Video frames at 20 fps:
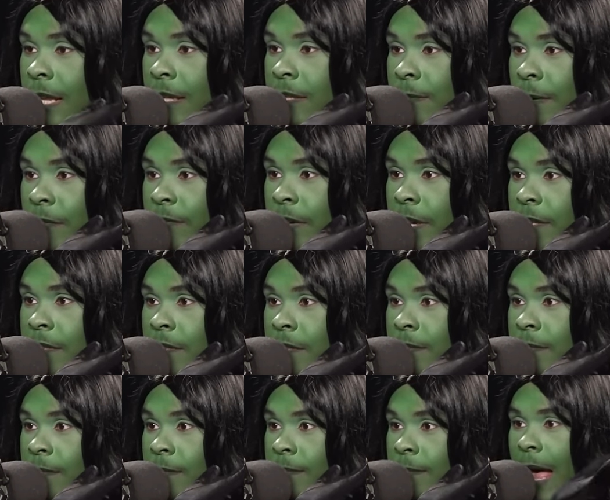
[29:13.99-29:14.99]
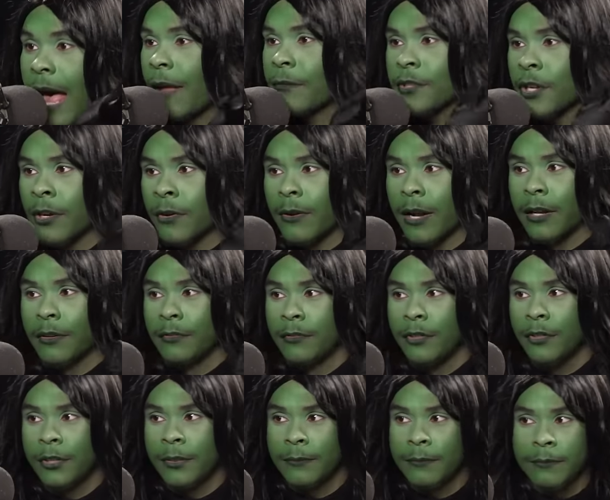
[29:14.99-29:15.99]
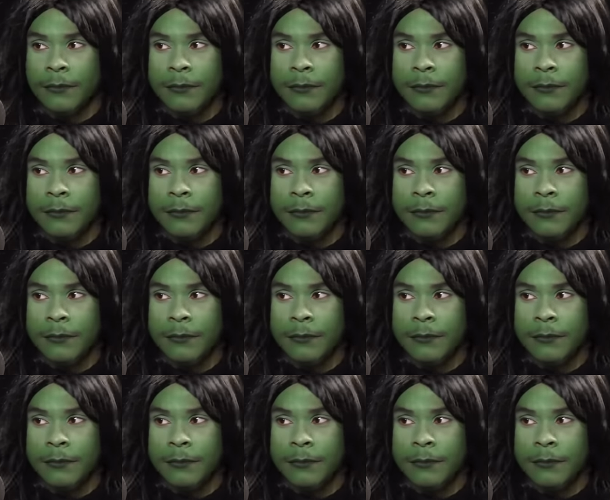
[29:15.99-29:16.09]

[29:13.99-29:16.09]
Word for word: that to my face? I'll turn around. You, can, you don't